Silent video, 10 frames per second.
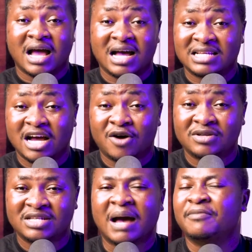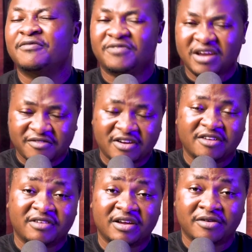as I always say, I'm very, very,
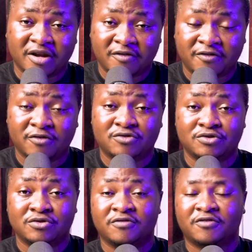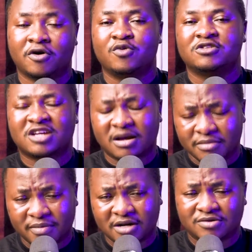very grateful to you for always
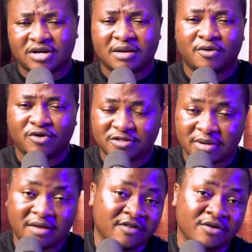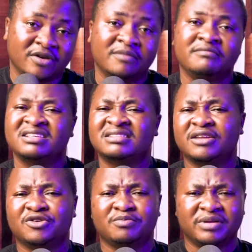coming back to come and watch my video. It means
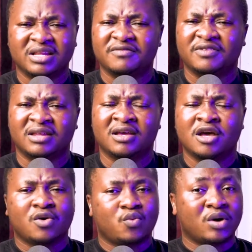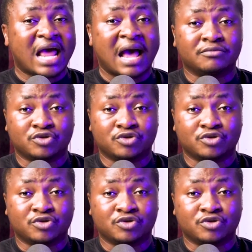that you believe in what I'm